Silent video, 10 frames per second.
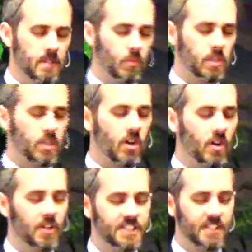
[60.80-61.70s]
would
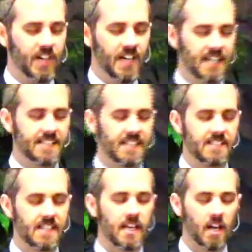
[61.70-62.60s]
call to us and
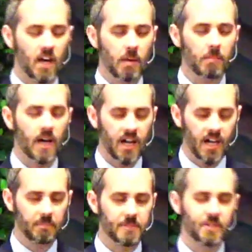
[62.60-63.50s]
say, come
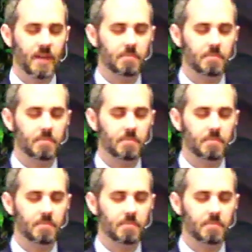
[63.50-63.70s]
up to a